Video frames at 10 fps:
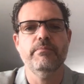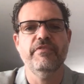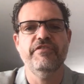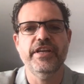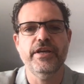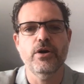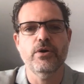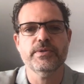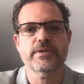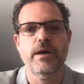
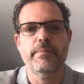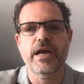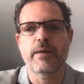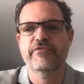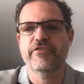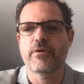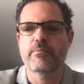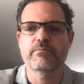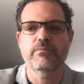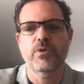videos coming up
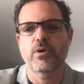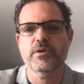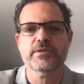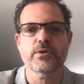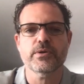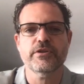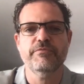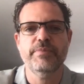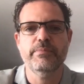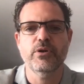from all sorts
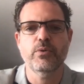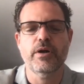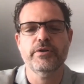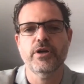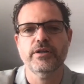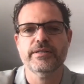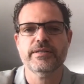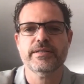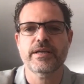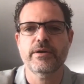of people who are not
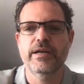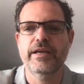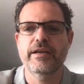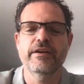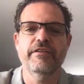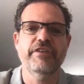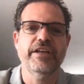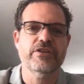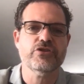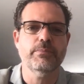necessarily
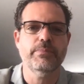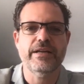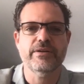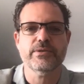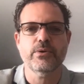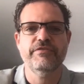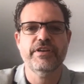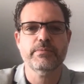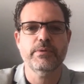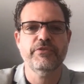financial planners or
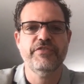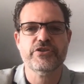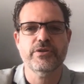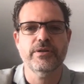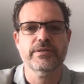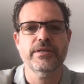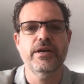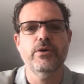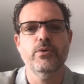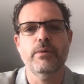investment professionals,
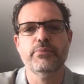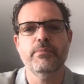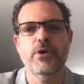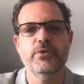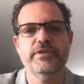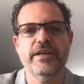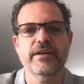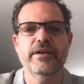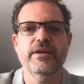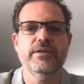who are
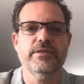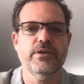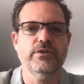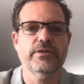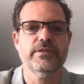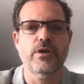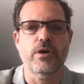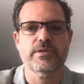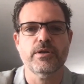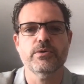promoting certain
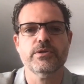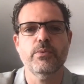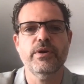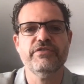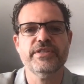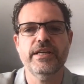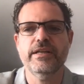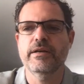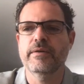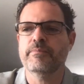stocks. So we've
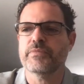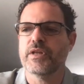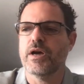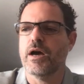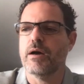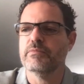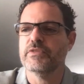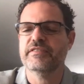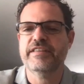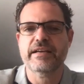seen
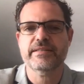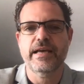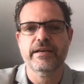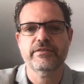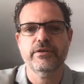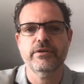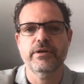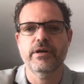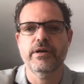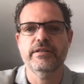the tech
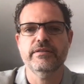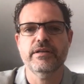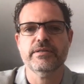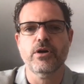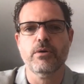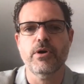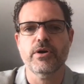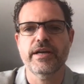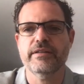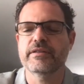sector in the stock
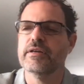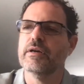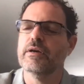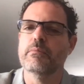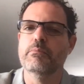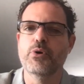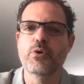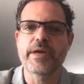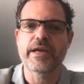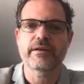market
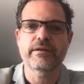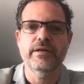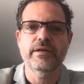booming.